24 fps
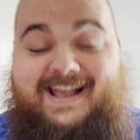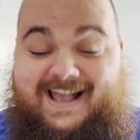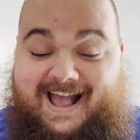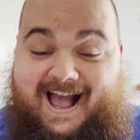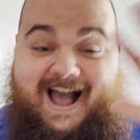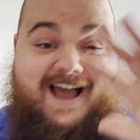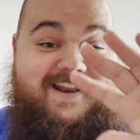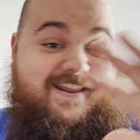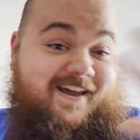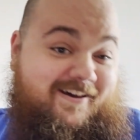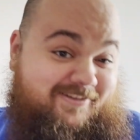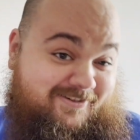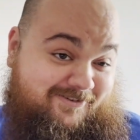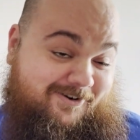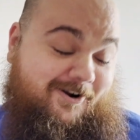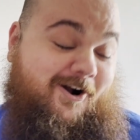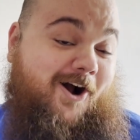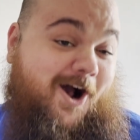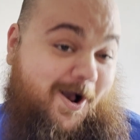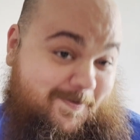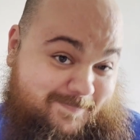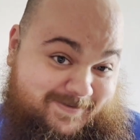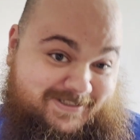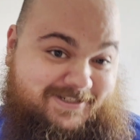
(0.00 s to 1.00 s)
Another
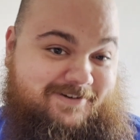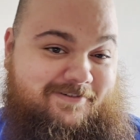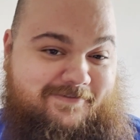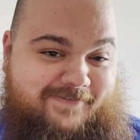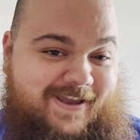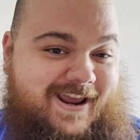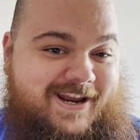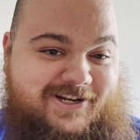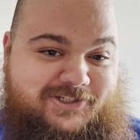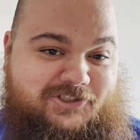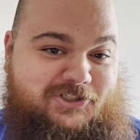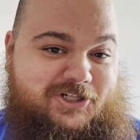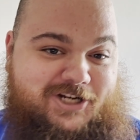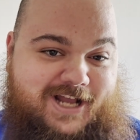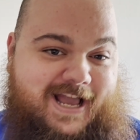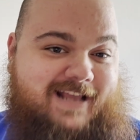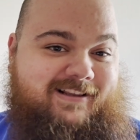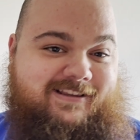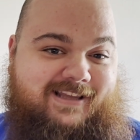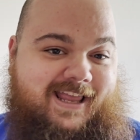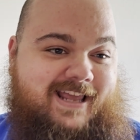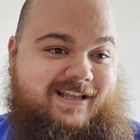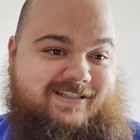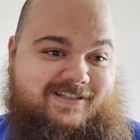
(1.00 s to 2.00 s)
observation
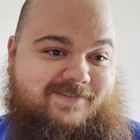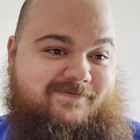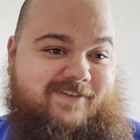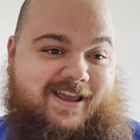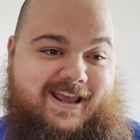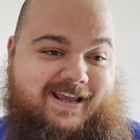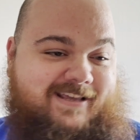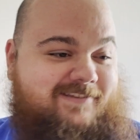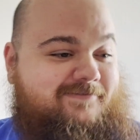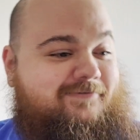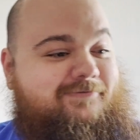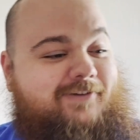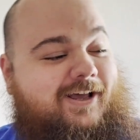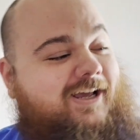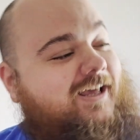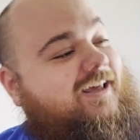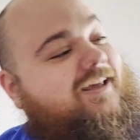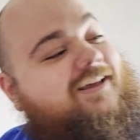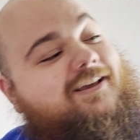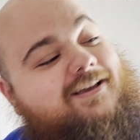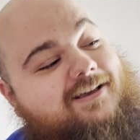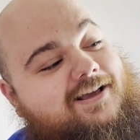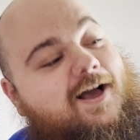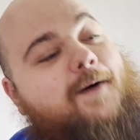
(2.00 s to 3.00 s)
I'd like to make,
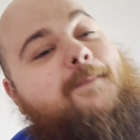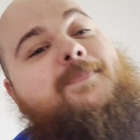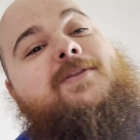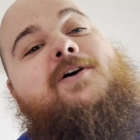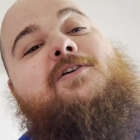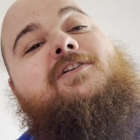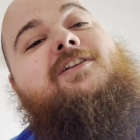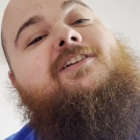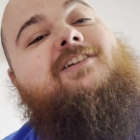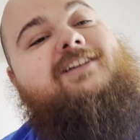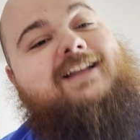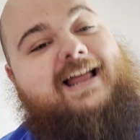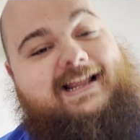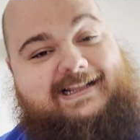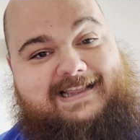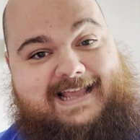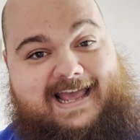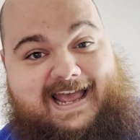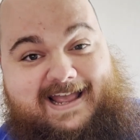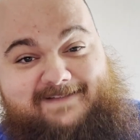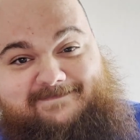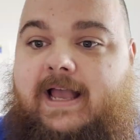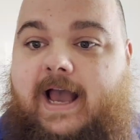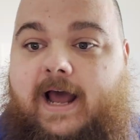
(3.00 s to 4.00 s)
cum don't look like
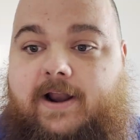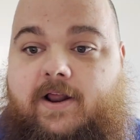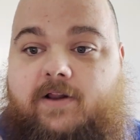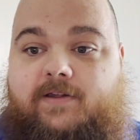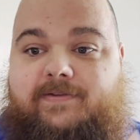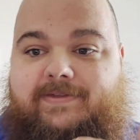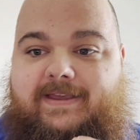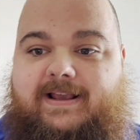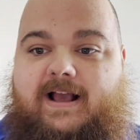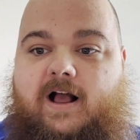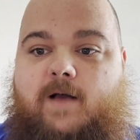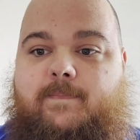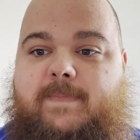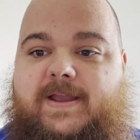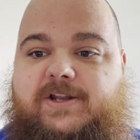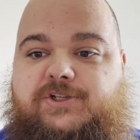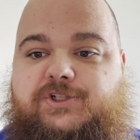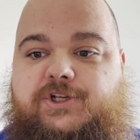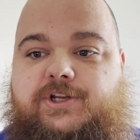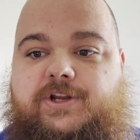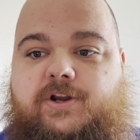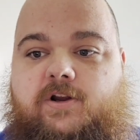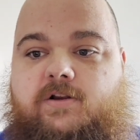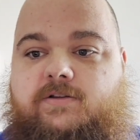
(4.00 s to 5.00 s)
that. Another thing I'll
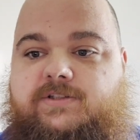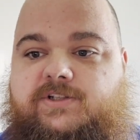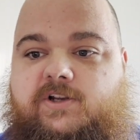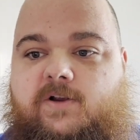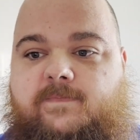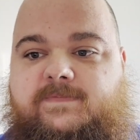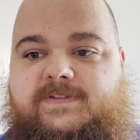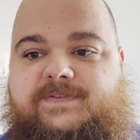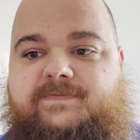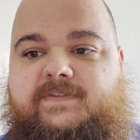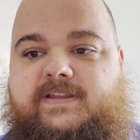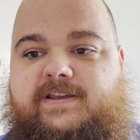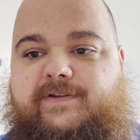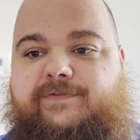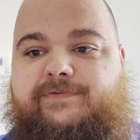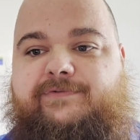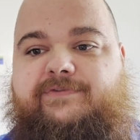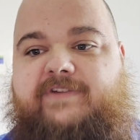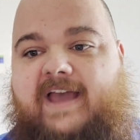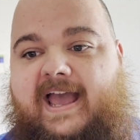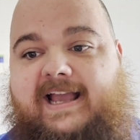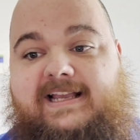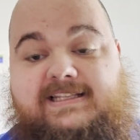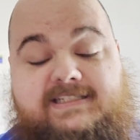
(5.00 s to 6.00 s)
mention here in terms of the
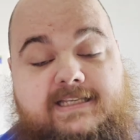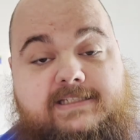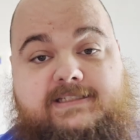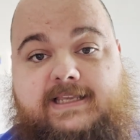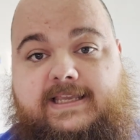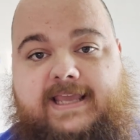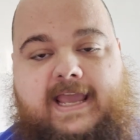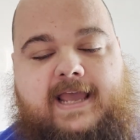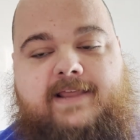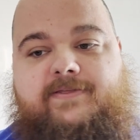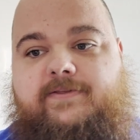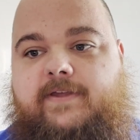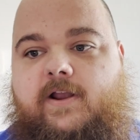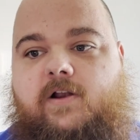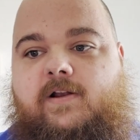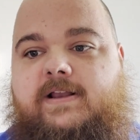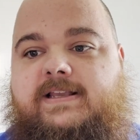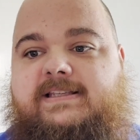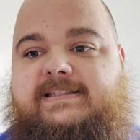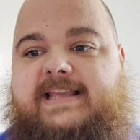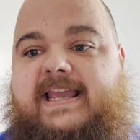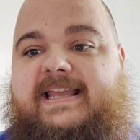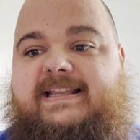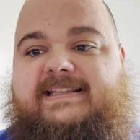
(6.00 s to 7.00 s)
effects is, again, there
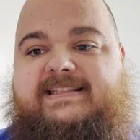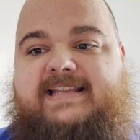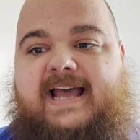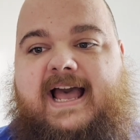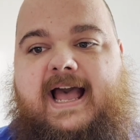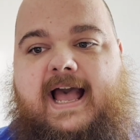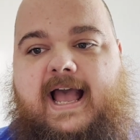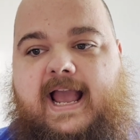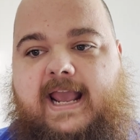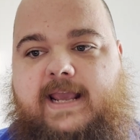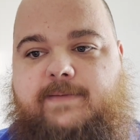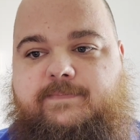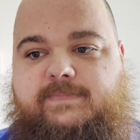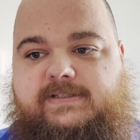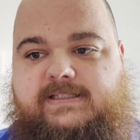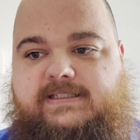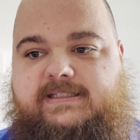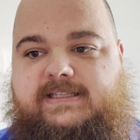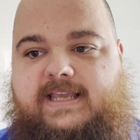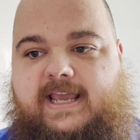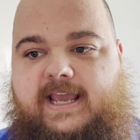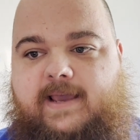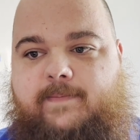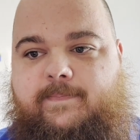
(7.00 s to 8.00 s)
is a time
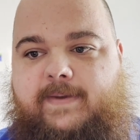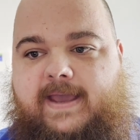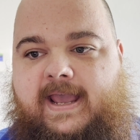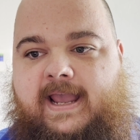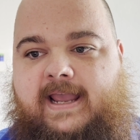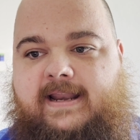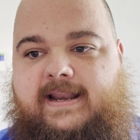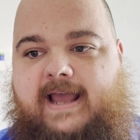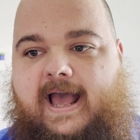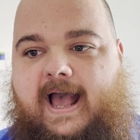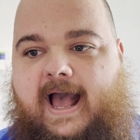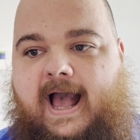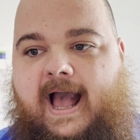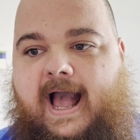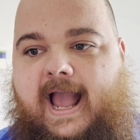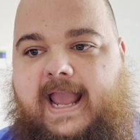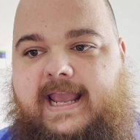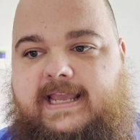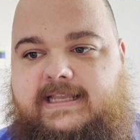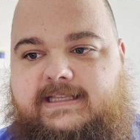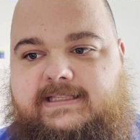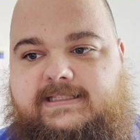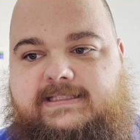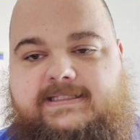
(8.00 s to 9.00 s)
skip, and
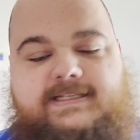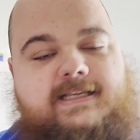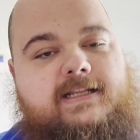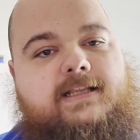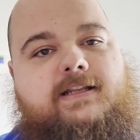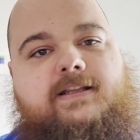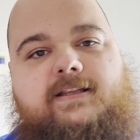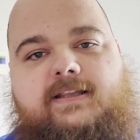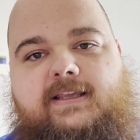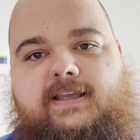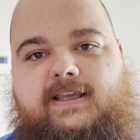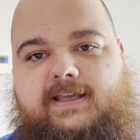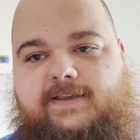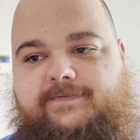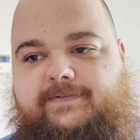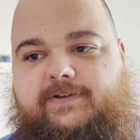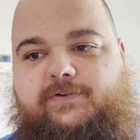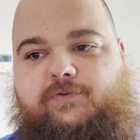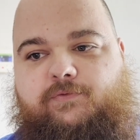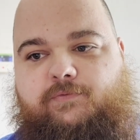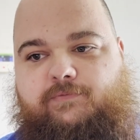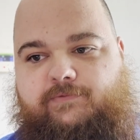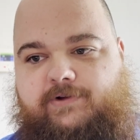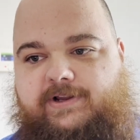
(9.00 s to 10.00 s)
I didn't
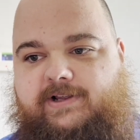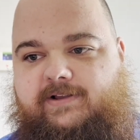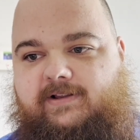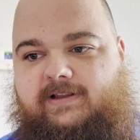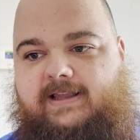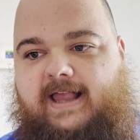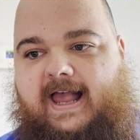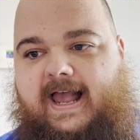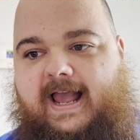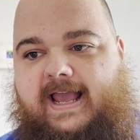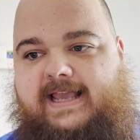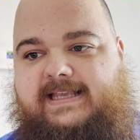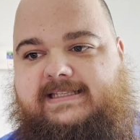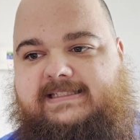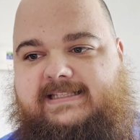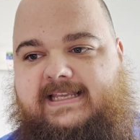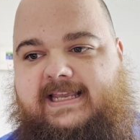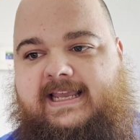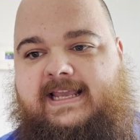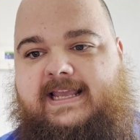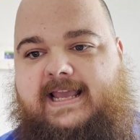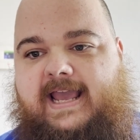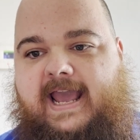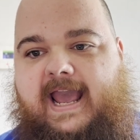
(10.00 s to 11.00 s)
even realize
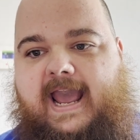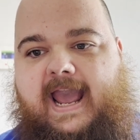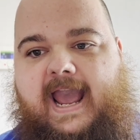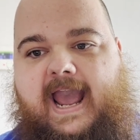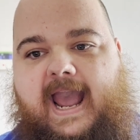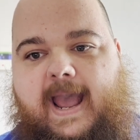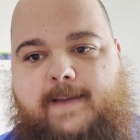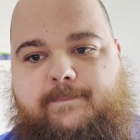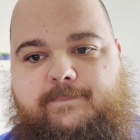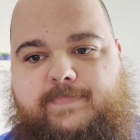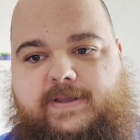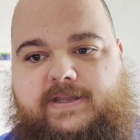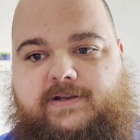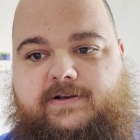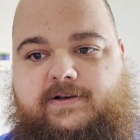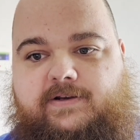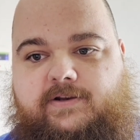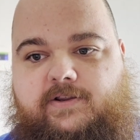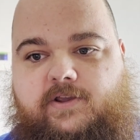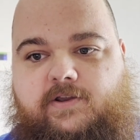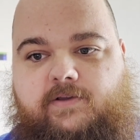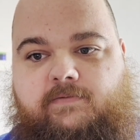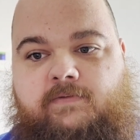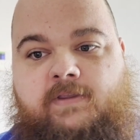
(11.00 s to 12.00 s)
it
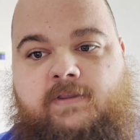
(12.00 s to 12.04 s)
happened.